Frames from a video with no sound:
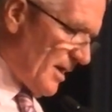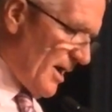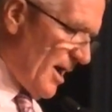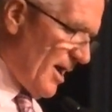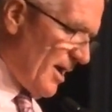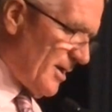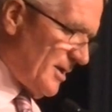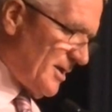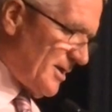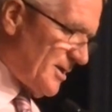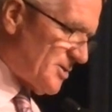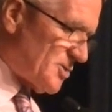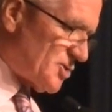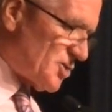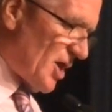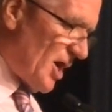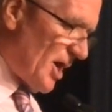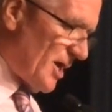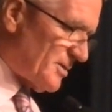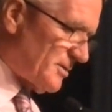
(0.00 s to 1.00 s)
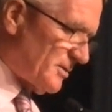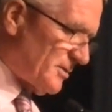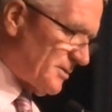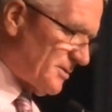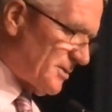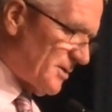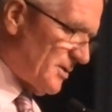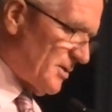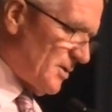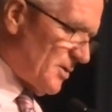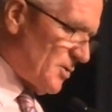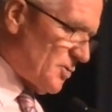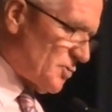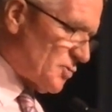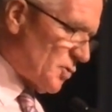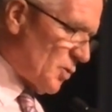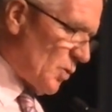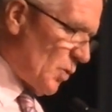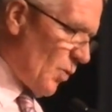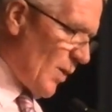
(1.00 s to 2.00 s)
Only entitled
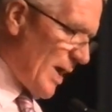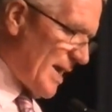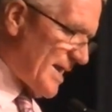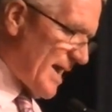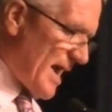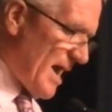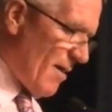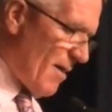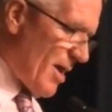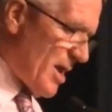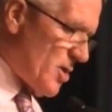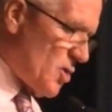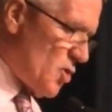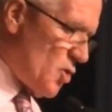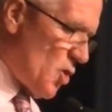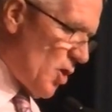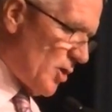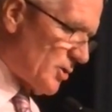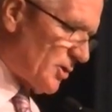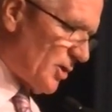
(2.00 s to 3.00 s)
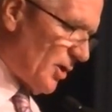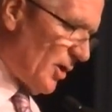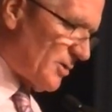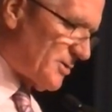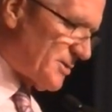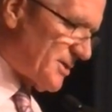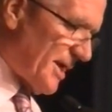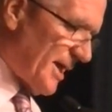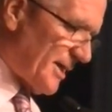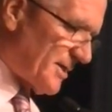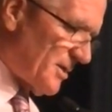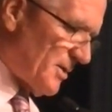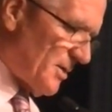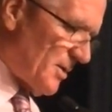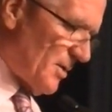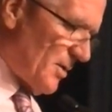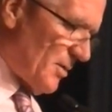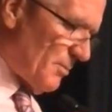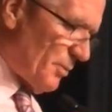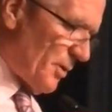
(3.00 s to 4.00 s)
to a 1-hour non-contact
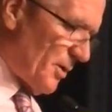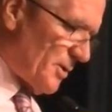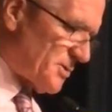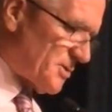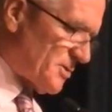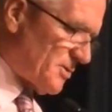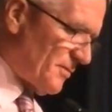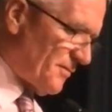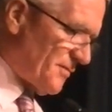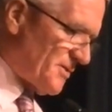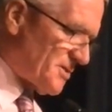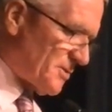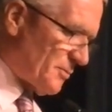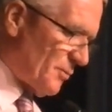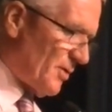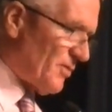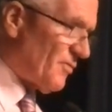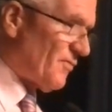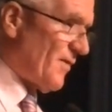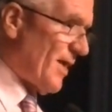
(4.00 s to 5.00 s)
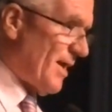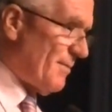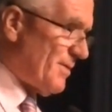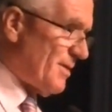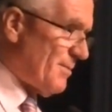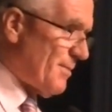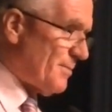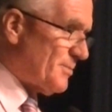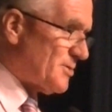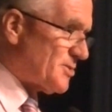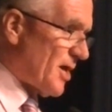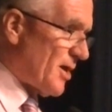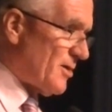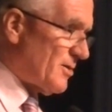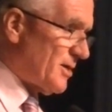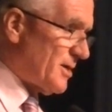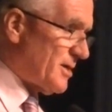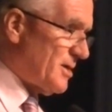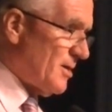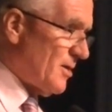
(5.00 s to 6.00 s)
personal visit with family members
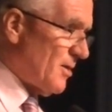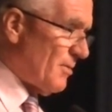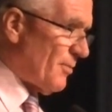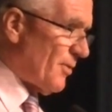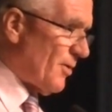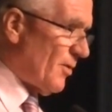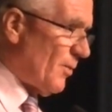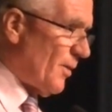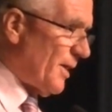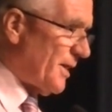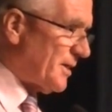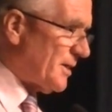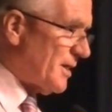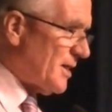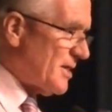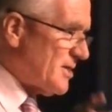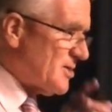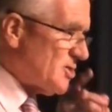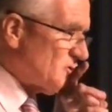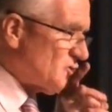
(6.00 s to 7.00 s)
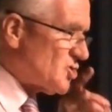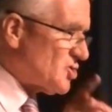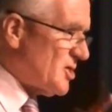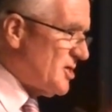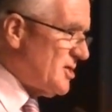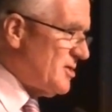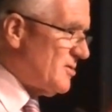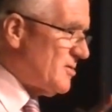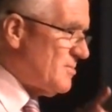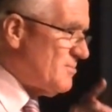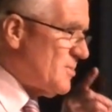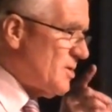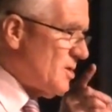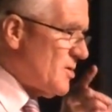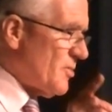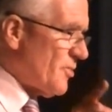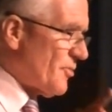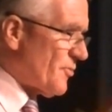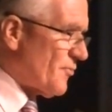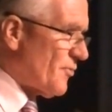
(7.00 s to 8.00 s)
only per week. See them
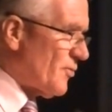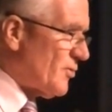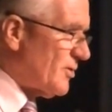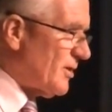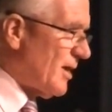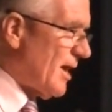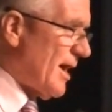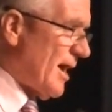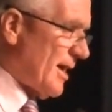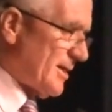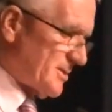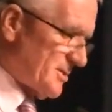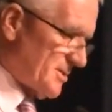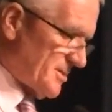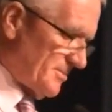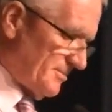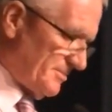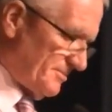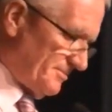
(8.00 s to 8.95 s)
through glass.